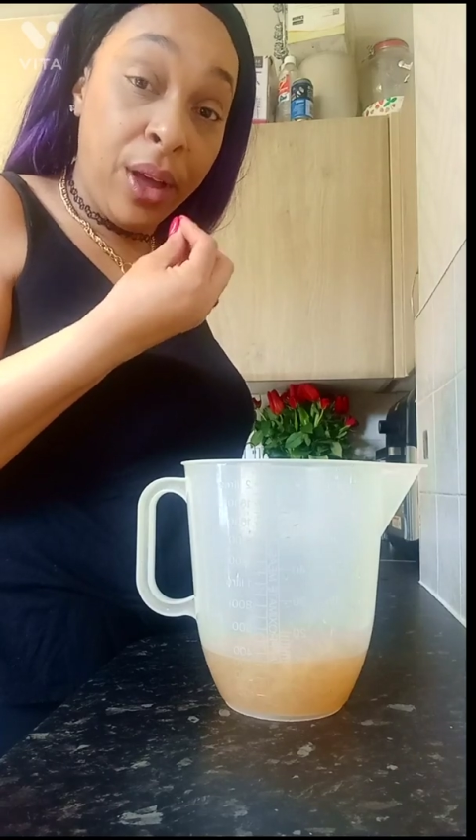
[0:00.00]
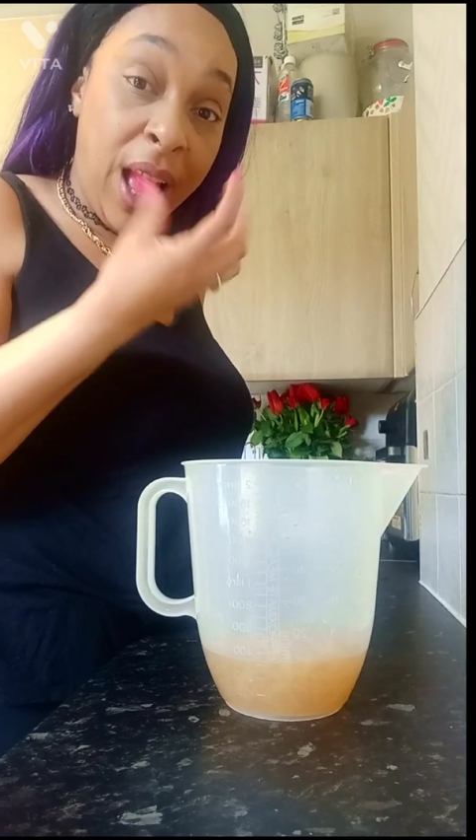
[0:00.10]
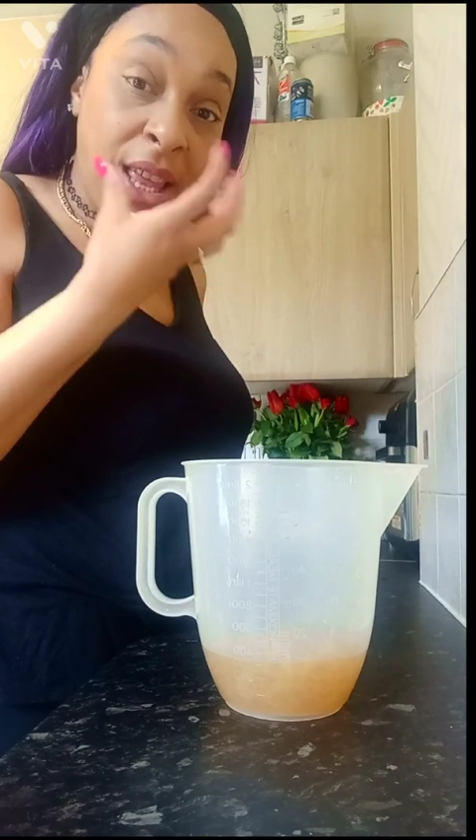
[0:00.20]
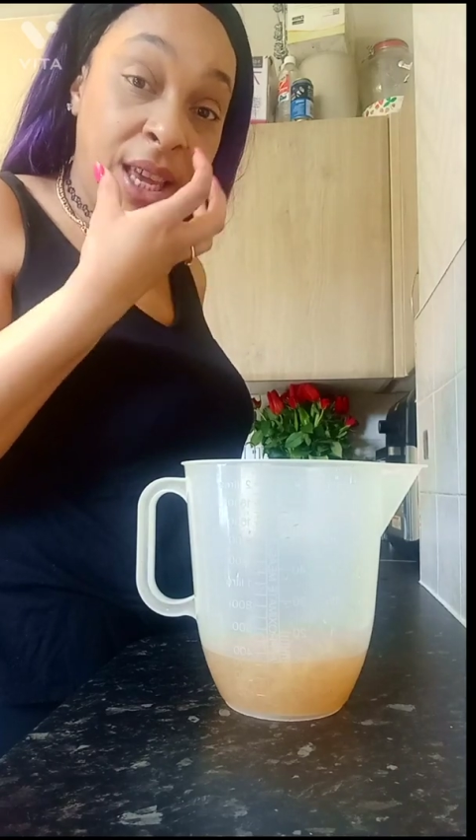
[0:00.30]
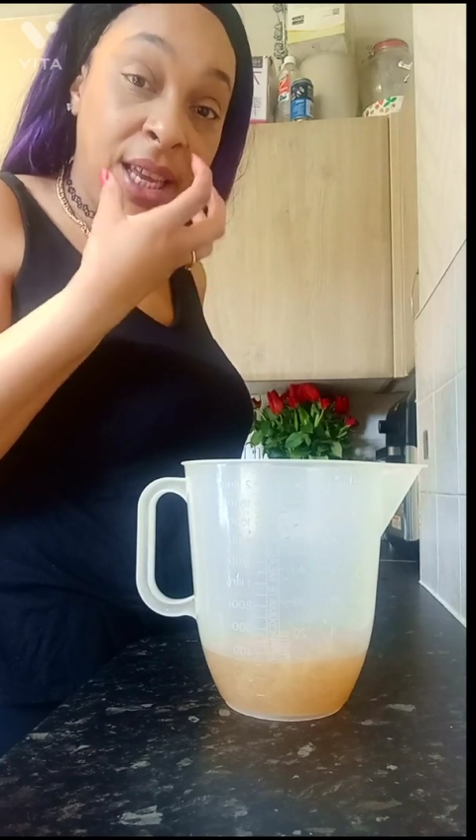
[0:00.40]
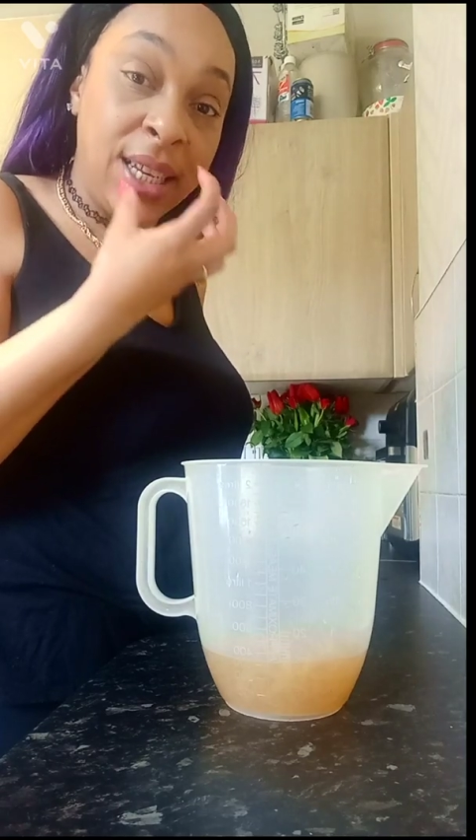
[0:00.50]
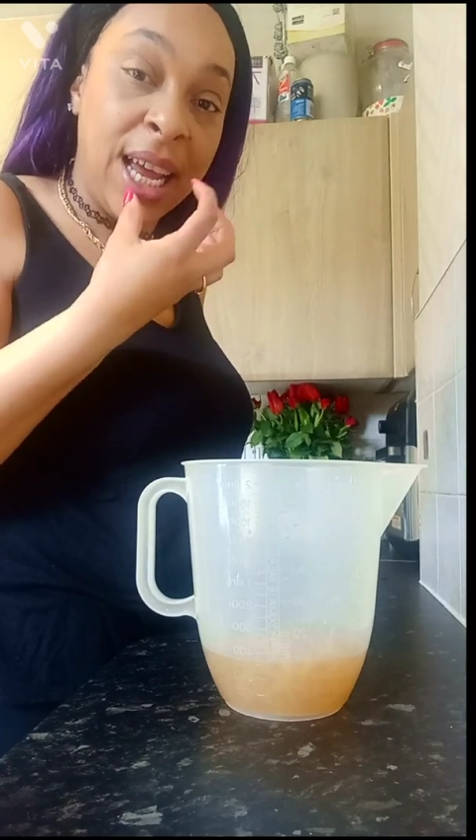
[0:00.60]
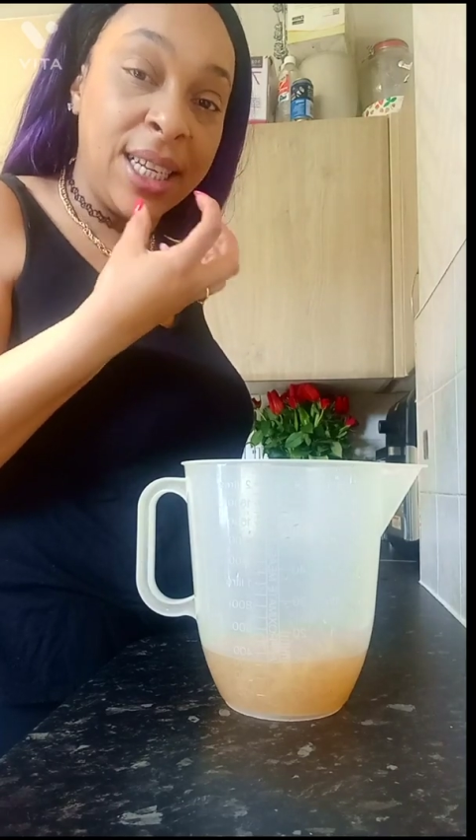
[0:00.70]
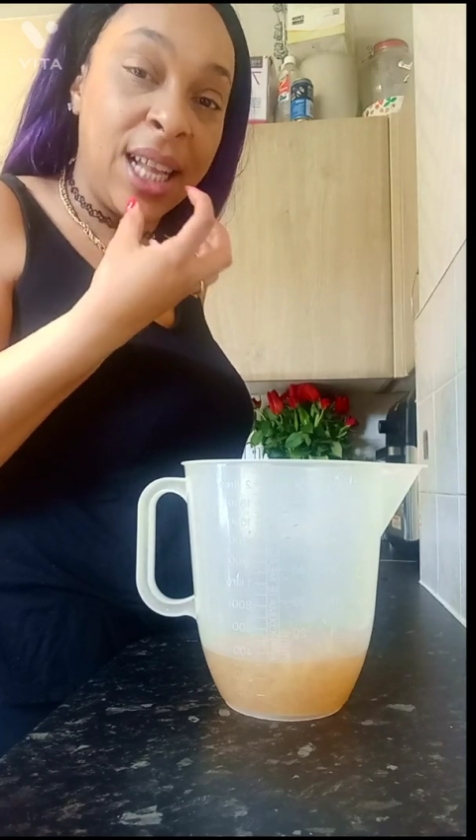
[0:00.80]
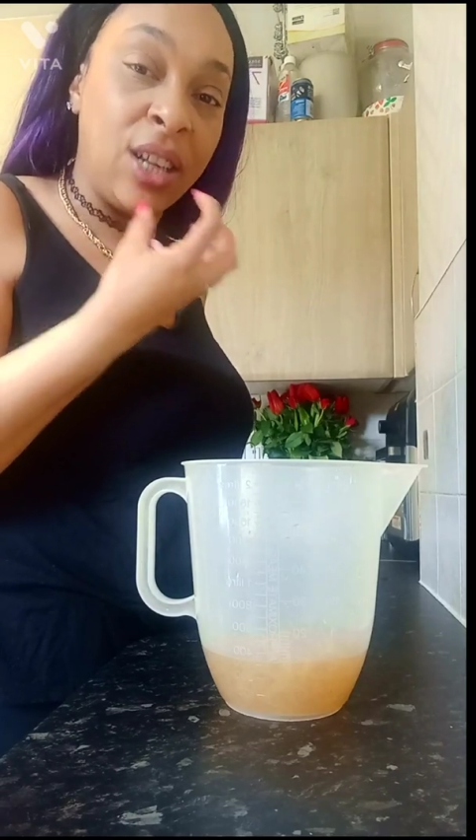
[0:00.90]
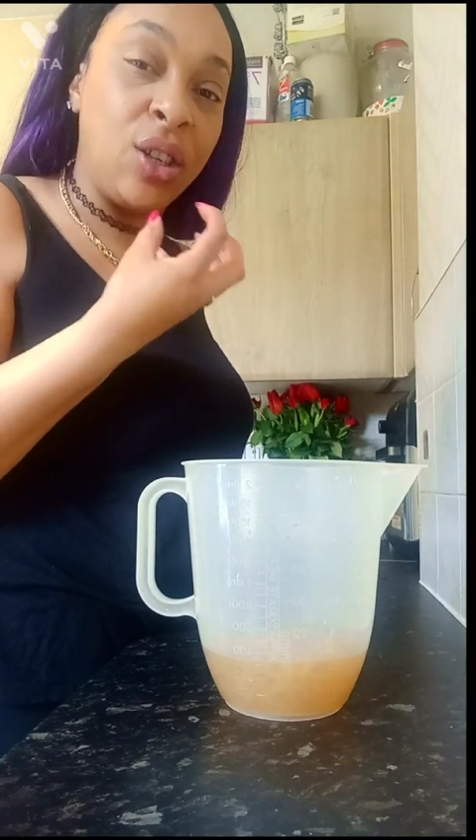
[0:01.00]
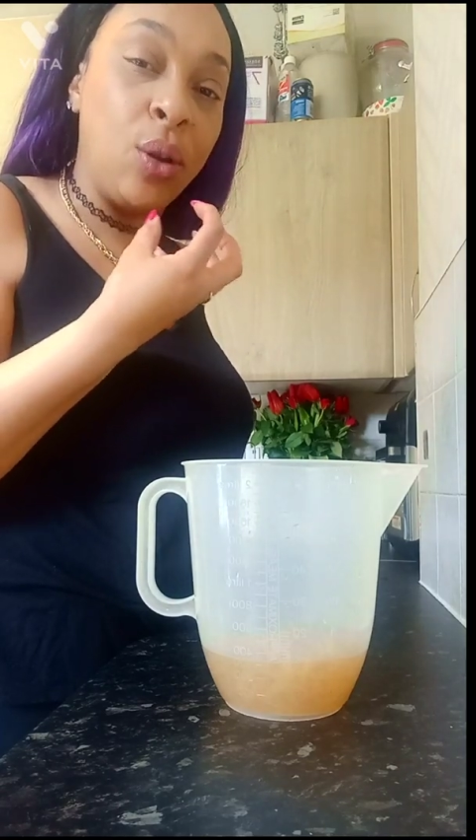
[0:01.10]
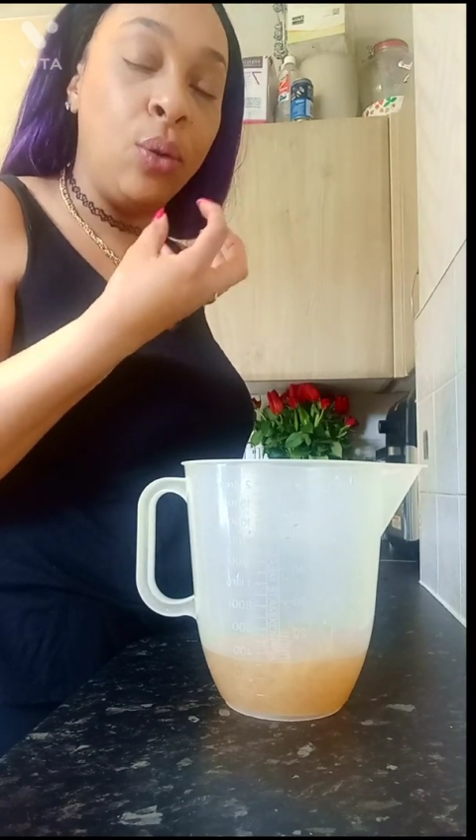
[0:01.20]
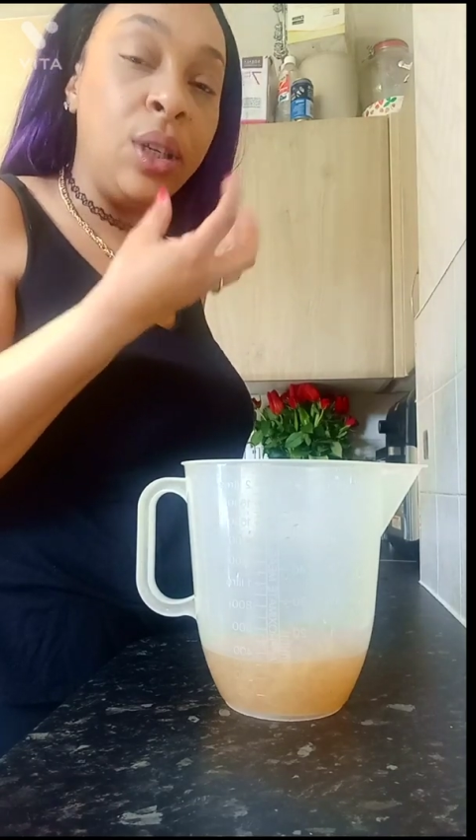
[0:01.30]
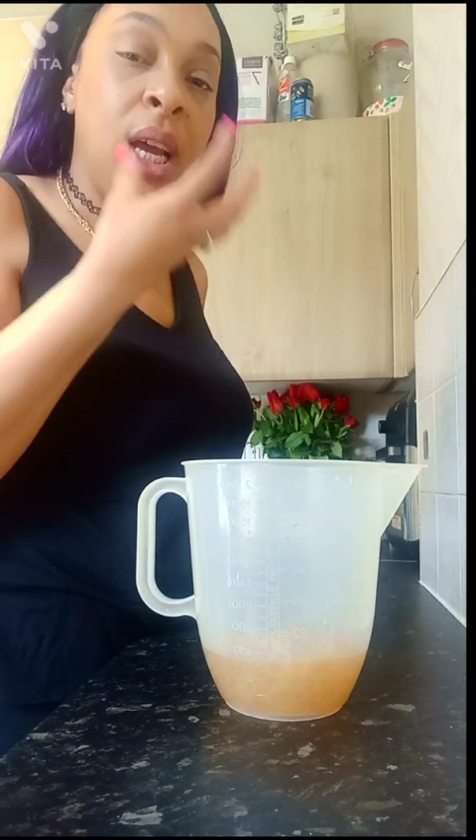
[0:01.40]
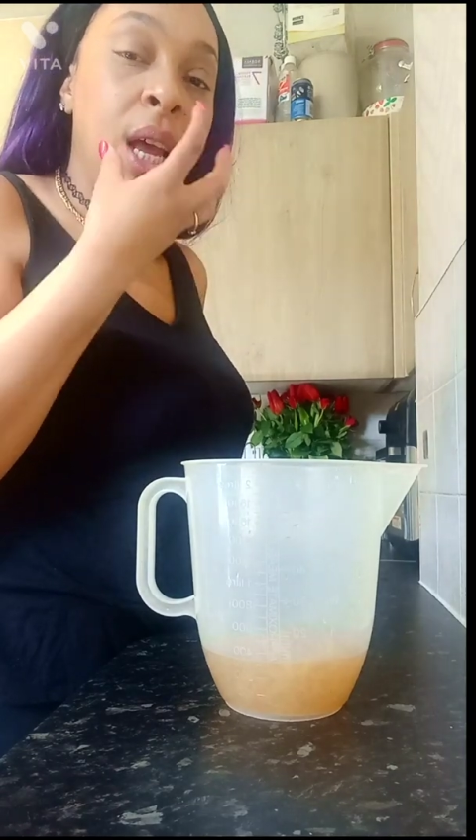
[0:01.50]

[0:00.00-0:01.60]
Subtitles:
and you can taste that salt.